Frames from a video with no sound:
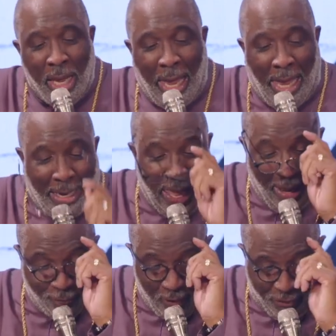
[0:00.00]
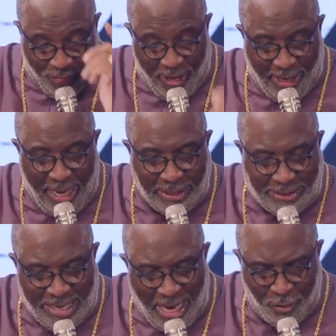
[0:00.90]
and everything he
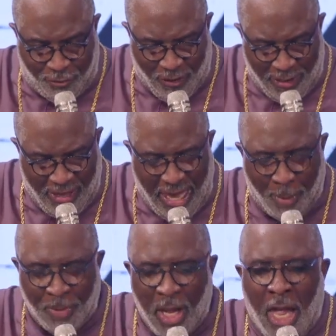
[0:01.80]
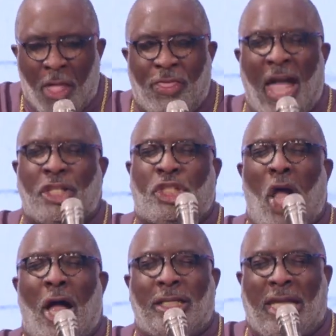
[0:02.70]
done for them, they
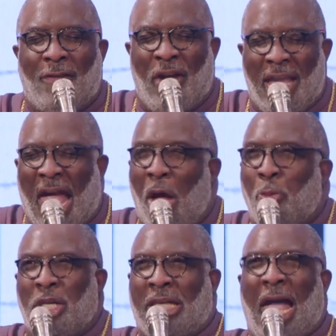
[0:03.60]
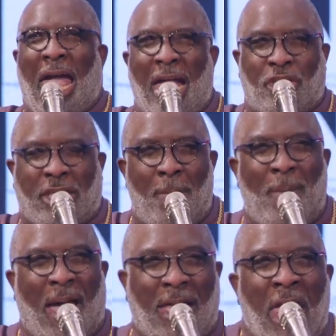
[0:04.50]
start giving. I wish I had
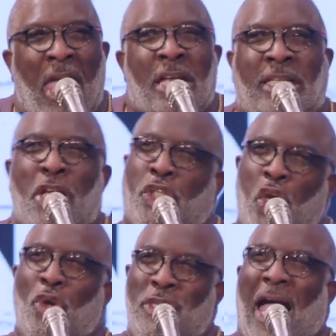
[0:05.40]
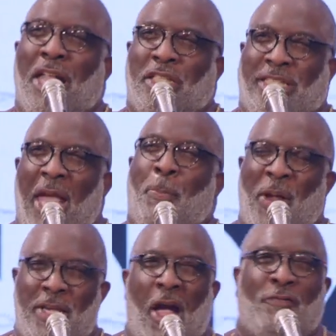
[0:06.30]
somebody, since you're not deep
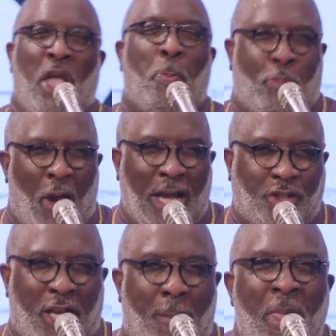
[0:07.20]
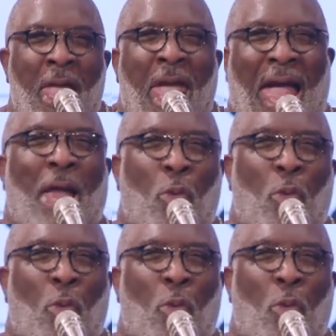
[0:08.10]
enough to praise him at